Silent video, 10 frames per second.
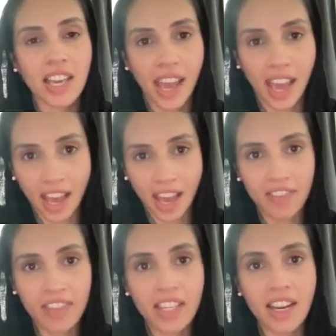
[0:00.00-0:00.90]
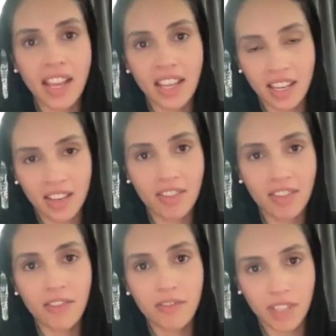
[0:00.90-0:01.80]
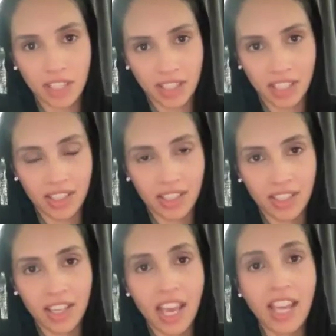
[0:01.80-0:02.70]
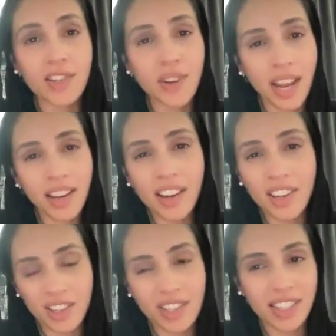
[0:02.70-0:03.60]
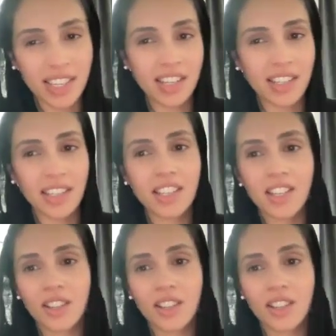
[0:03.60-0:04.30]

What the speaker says: have the negative feeling and try to understand it.